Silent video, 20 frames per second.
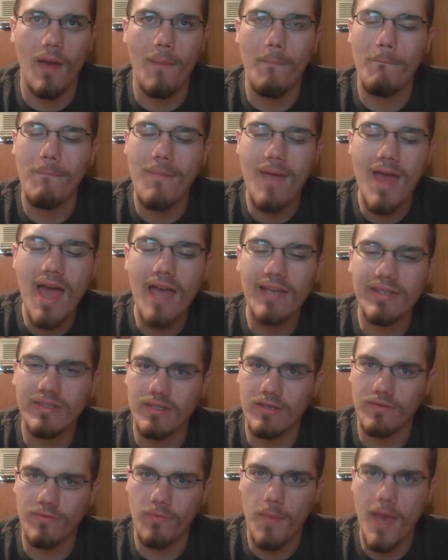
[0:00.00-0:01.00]
a
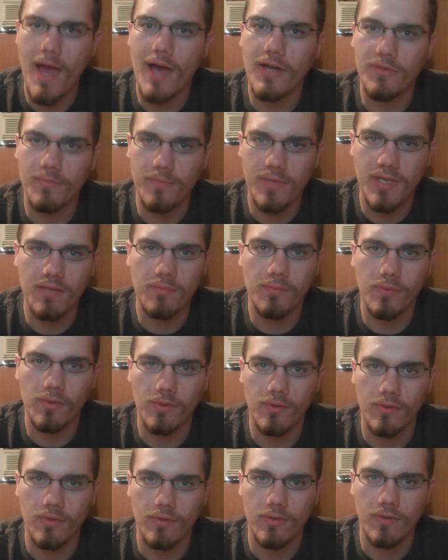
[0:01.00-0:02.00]
massive amount of
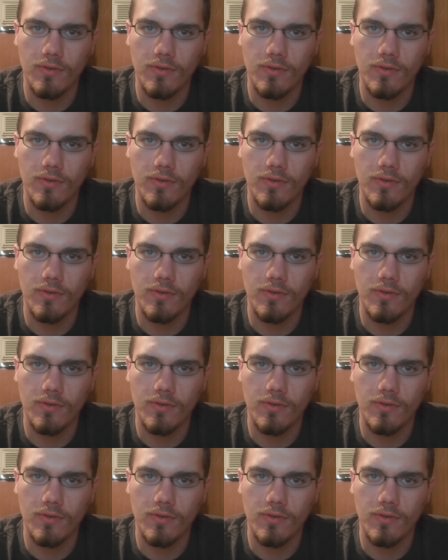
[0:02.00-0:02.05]
people